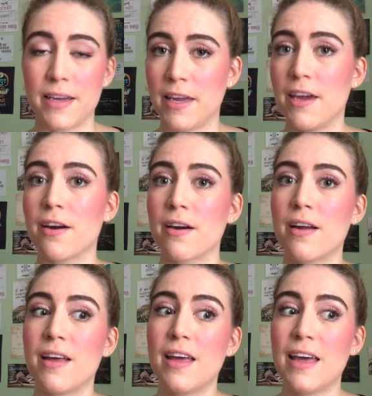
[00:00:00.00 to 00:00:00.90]
a year
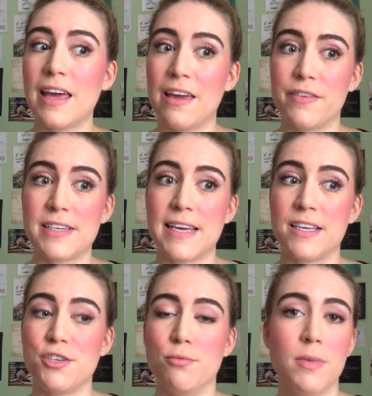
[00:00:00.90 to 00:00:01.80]
if it
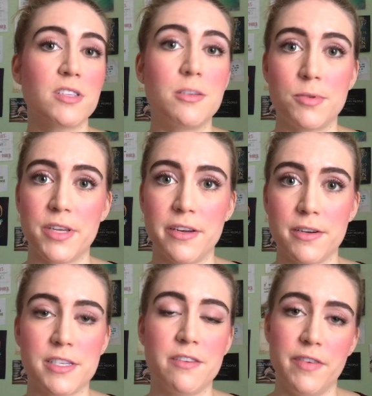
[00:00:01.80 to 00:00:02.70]
takes you multiple
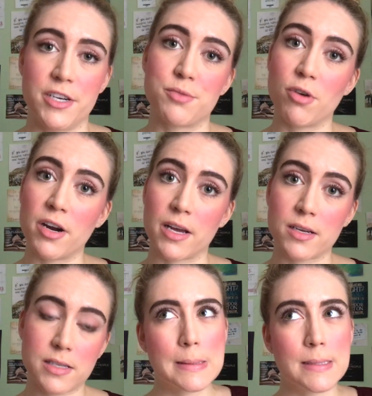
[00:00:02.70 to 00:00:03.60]
years to finish
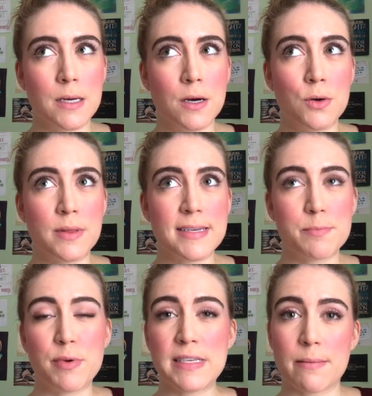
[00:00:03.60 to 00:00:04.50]
products. So this
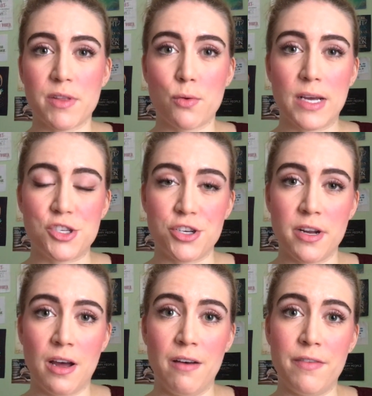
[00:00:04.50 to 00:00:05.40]
brings up the question
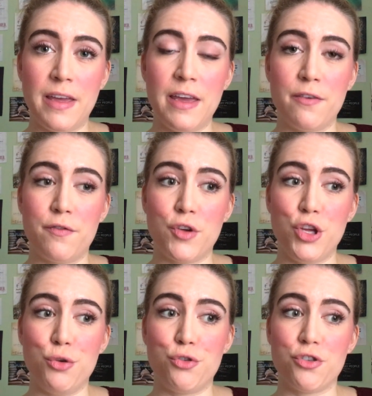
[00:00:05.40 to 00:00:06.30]
of if
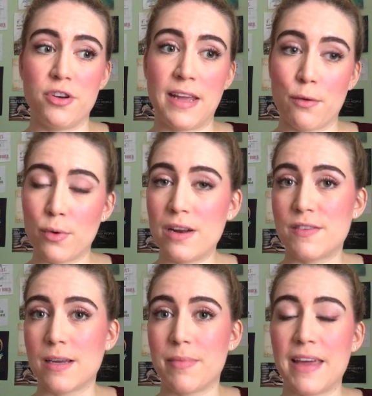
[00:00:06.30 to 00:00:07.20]
you should get rid of
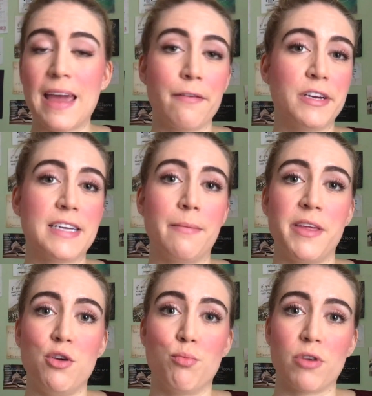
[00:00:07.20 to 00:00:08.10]
something every time that
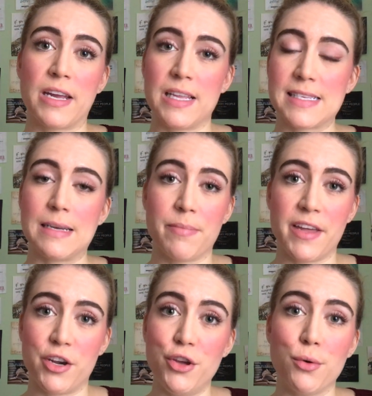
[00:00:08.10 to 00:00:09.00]
you bring in
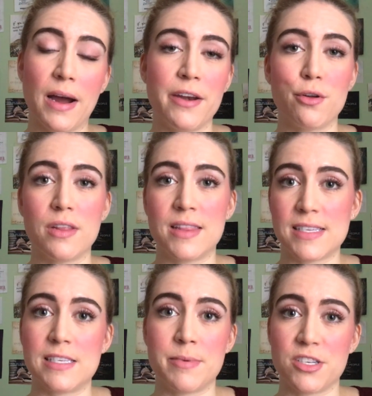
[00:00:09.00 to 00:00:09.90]
something new. I know that this
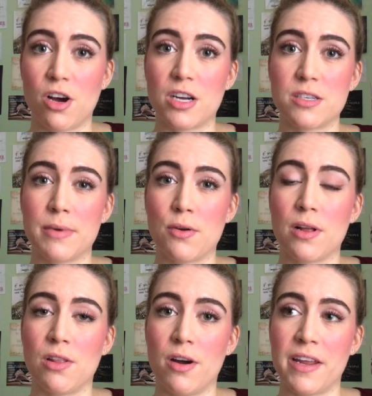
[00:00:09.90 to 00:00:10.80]
has been talked about a
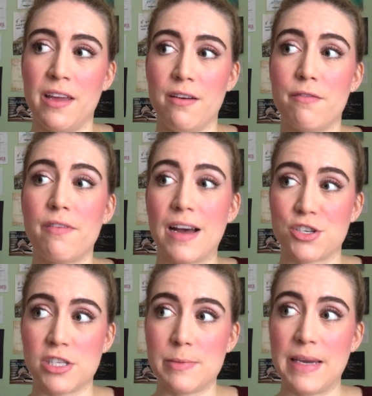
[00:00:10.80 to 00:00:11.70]
lot in
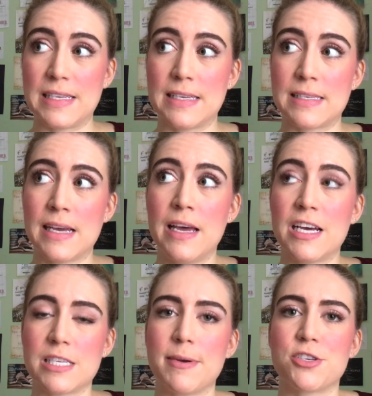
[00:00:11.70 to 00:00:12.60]
fashion spaces,
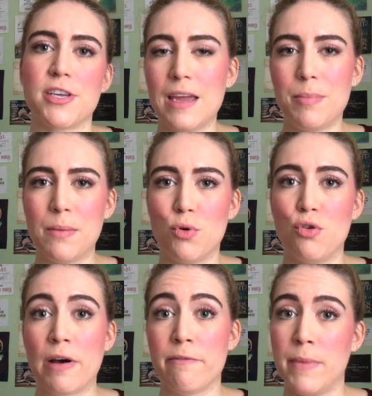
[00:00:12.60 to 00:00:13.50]
especially in people who
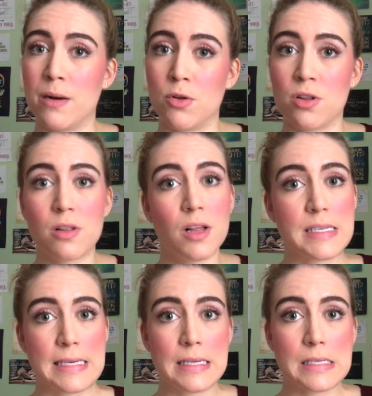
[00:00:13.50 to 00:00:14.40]
have minimal
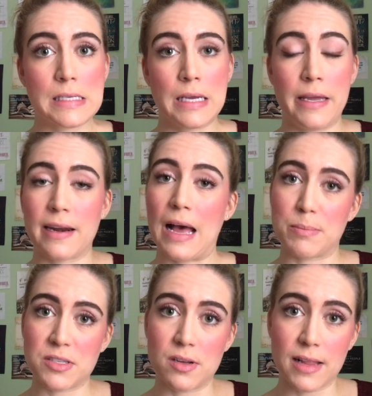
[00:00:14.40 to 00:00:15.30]
closets and
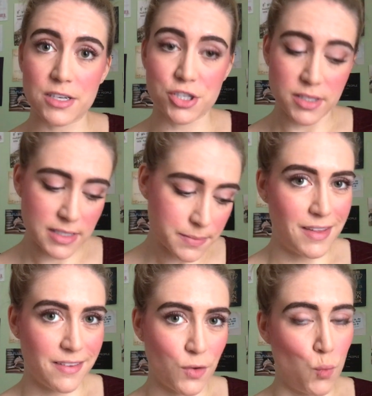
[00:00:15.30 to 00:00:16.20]
capsule collections,
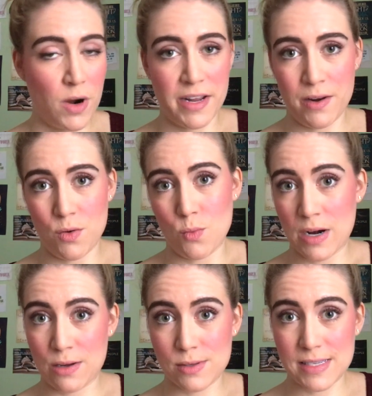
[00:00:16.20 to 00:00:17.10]
this one in, one
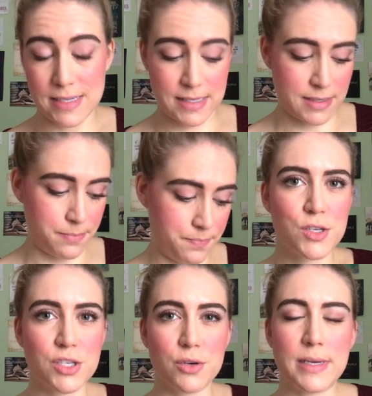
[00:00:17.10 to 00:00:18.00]
out system.
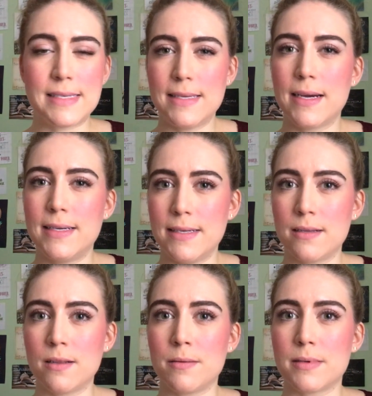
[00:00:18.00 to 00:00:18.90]
So is the
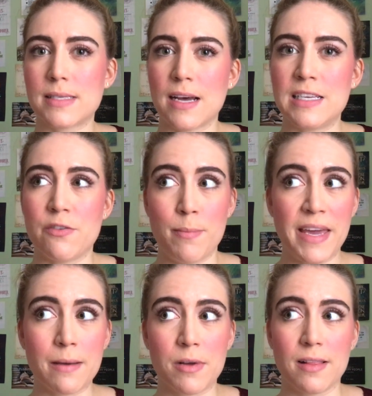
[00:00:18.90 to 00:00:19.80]
ideal size of a
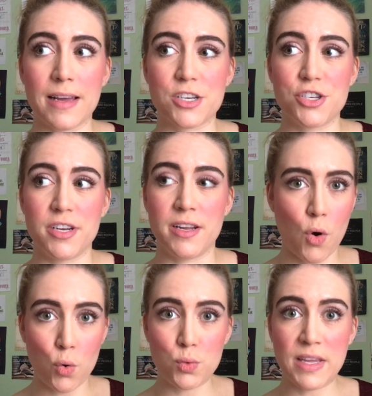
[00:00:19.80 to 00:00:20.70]
makeup collection
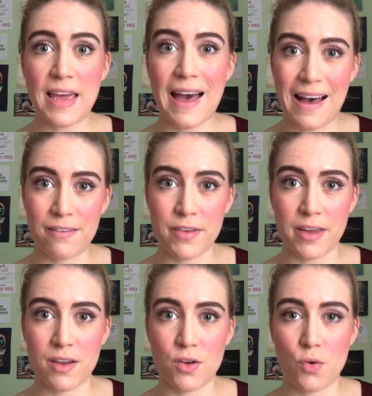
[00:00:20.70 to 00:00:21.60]
only
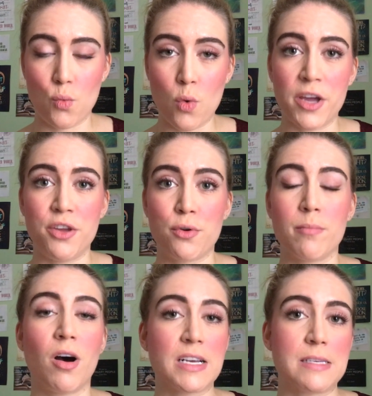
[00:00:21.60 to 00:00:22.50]
having what you can
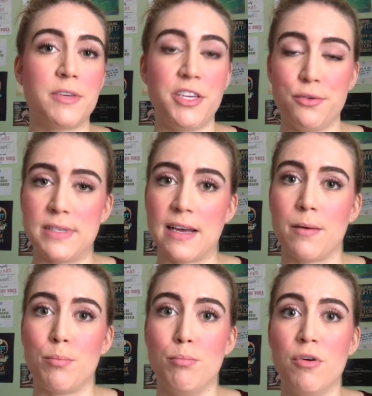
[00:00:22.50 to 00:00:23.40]
possibly use
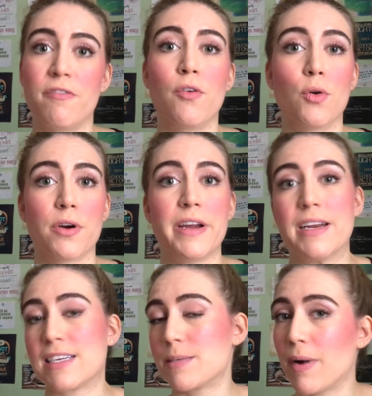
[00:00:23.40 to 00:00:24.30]
up before it
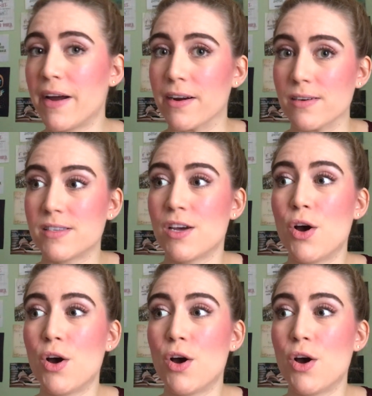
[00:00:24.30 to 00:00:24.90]
expires,